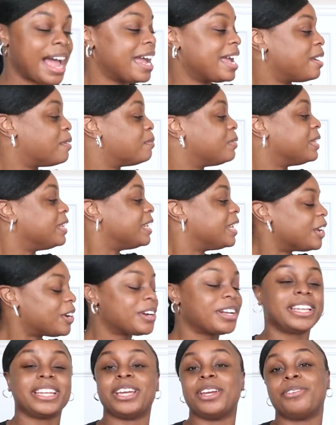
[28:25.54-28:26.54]
I am
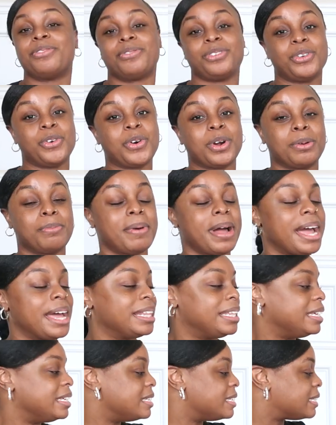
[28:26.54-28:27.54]
literally floored
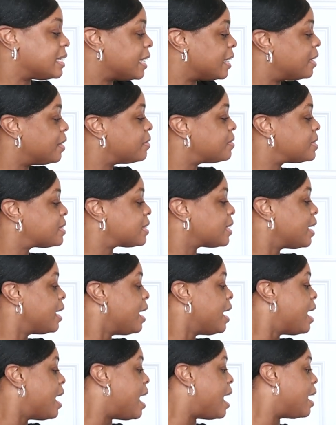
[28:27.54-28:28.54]
by these gifts.
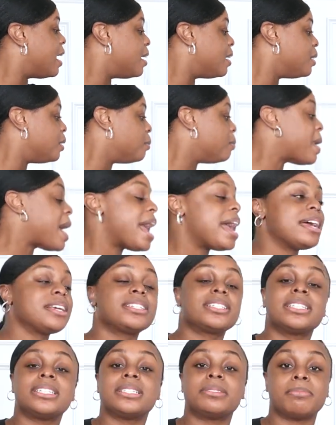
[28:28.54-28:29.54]
Um,
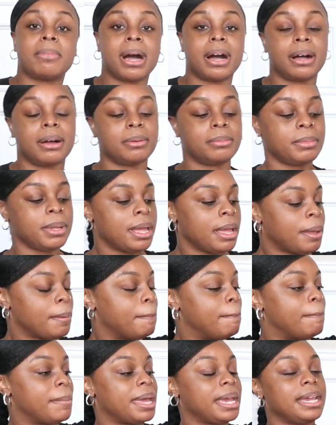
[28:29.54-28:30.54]
Ashley's mom
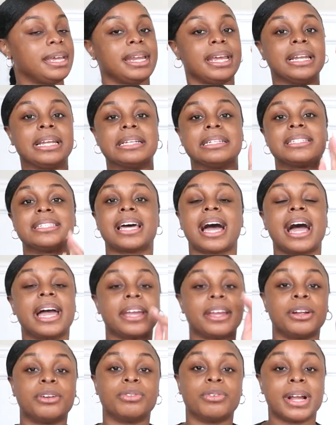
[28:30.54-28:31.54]
made an
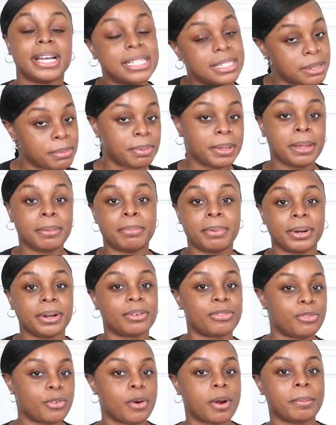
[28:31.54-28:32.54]
entire recipe
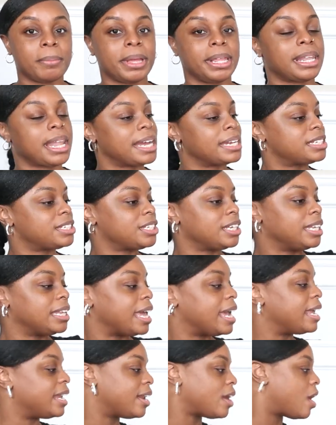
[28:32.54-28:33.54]
book for me. Like, she
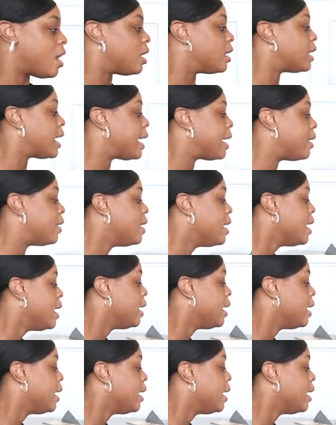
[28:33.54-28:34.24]
laid it all out